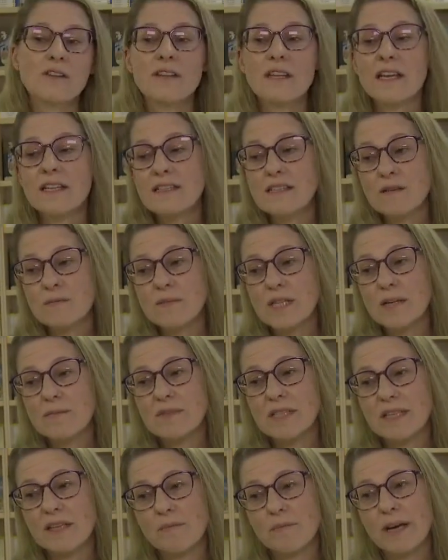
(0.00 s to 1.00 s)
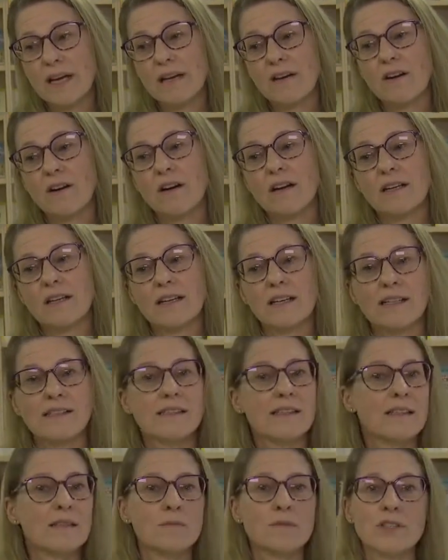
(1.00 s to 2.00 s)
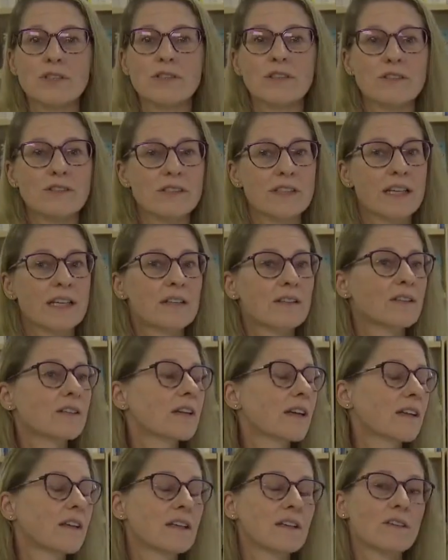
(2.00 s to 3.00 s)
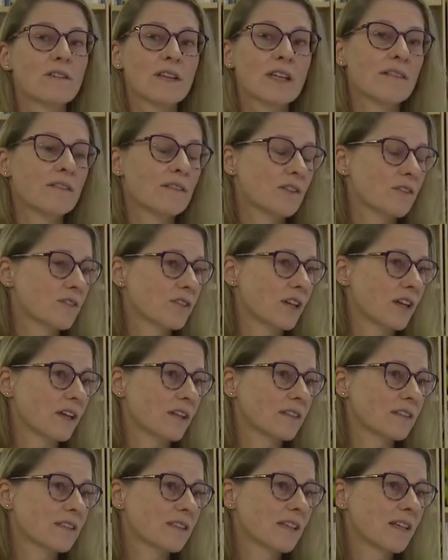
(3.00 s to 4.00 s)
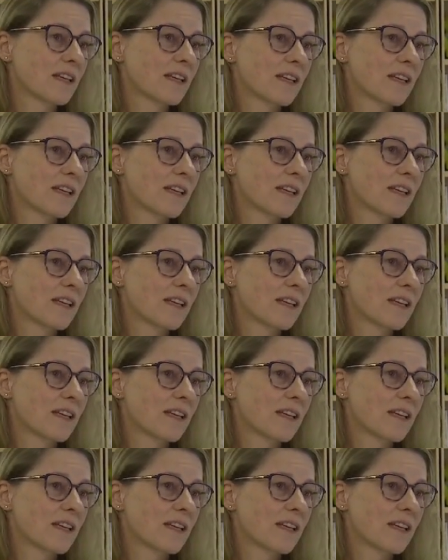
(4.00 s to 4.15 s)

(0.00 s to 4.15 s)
then sometimes they get back on and I see them two years later and they don't have their shots